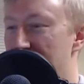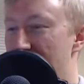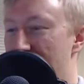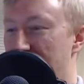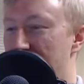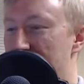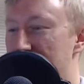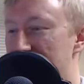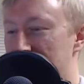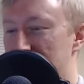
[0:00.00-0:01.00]
I feel like it
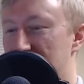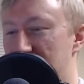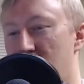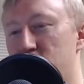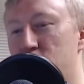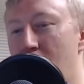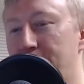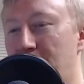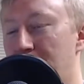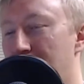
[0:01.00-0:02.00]
just got chopped
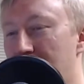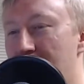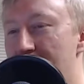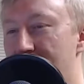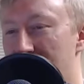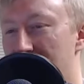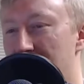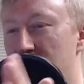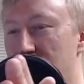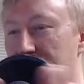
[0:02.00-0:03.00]
out of my life, and I
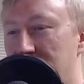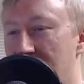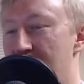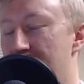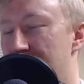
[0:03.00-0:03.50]
jumped ahead.